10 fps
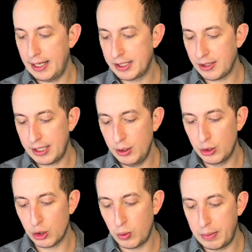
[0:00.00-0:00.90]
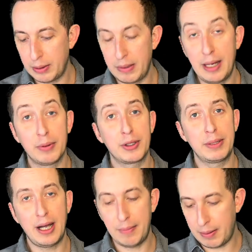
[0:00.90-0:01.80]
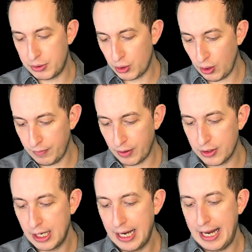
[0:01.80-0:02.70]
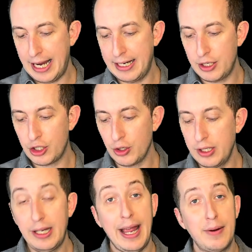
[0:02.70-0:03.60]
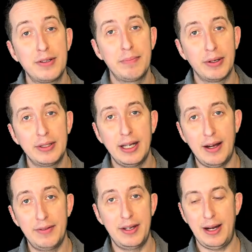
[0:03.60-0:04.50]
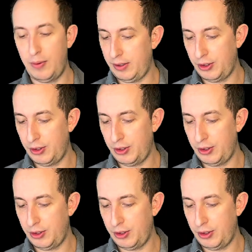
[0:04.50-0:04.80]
Select users will be able to become observers and ensure the accountability of the network.